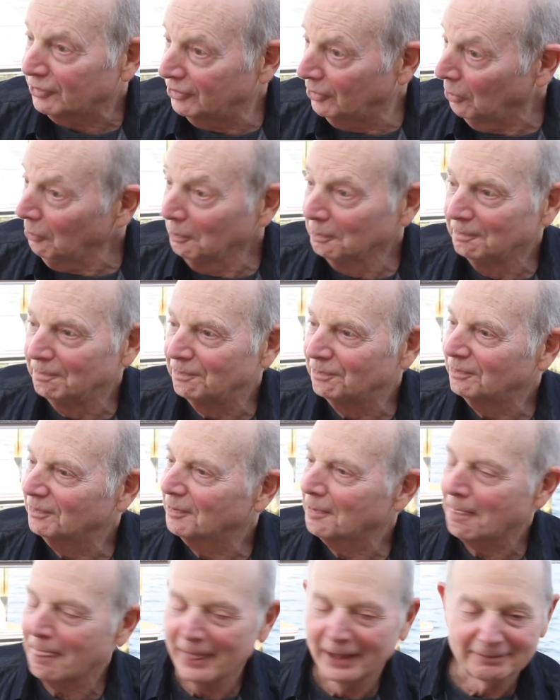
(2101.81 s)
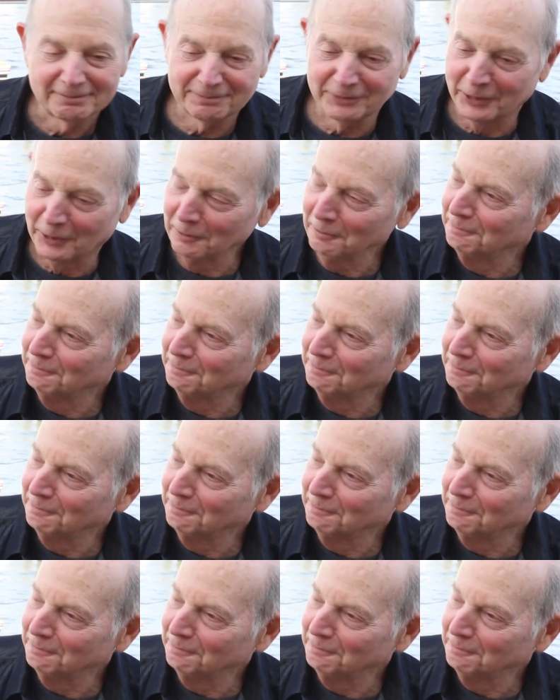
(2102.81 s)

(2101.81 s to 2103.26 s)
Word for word: No. Nope. You, you, didn't quit. No.